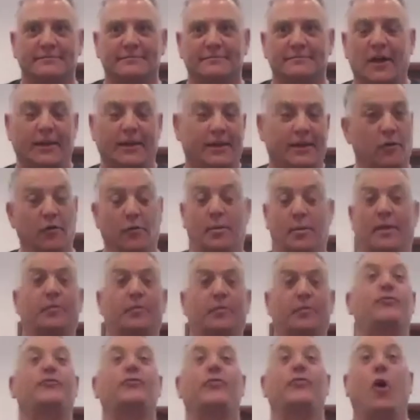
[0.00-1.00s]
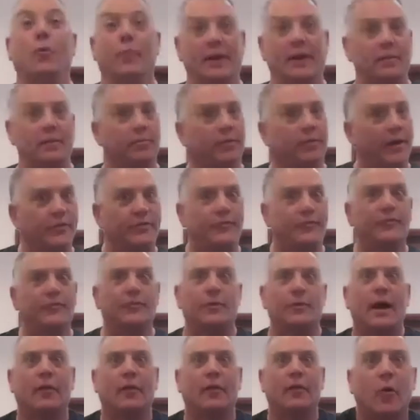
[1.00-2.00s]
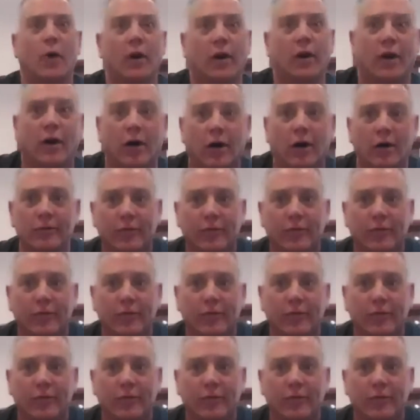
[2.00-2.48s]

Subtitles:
Like, you have been so many places around the world.